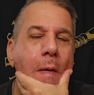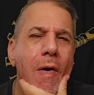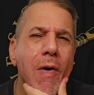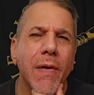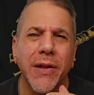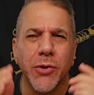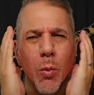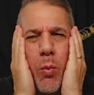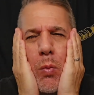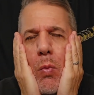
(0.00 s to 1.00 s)
Oh, that's a
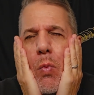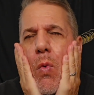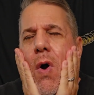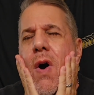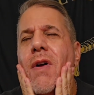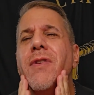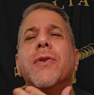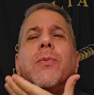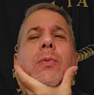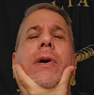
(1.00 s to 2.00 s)

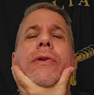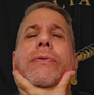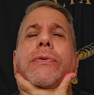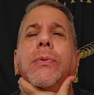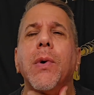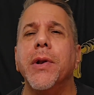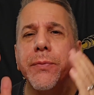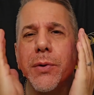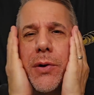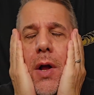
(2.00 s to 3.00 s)
wonderful,
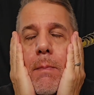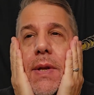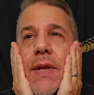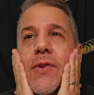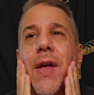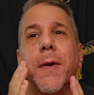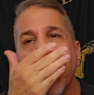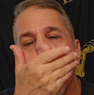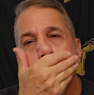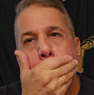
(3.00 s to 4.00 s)
wonderful accompanying
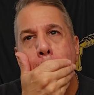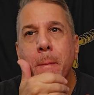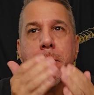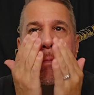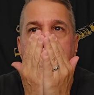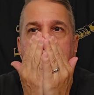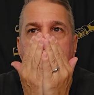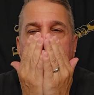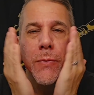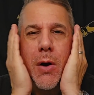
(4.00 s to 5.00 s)
scent.
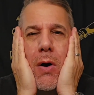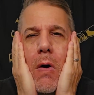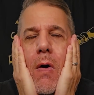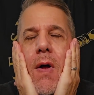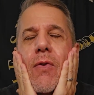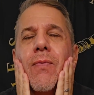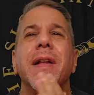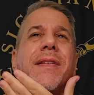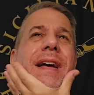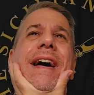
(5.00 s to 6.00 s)
Oh, that's
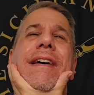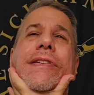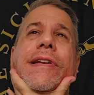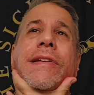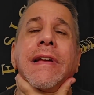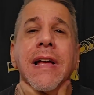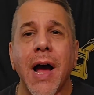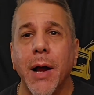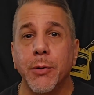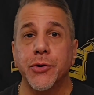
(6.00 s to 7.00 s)
fantastic.
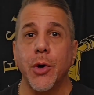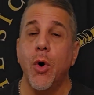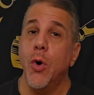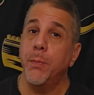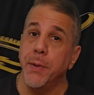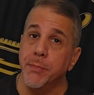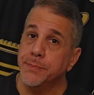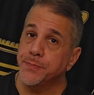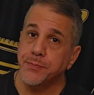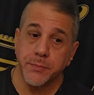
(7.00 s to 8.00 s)
I was so hoping
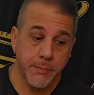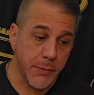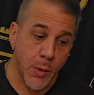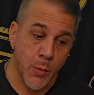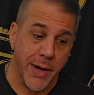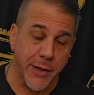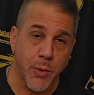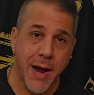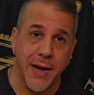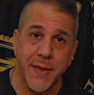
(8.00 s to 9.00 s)
when I
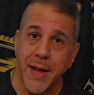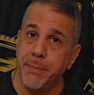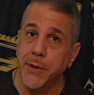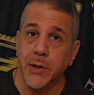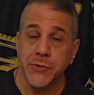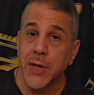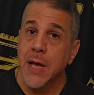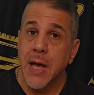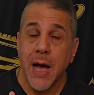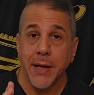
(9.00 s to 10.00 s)
cracked that because
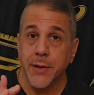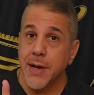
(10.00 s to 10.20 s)
I did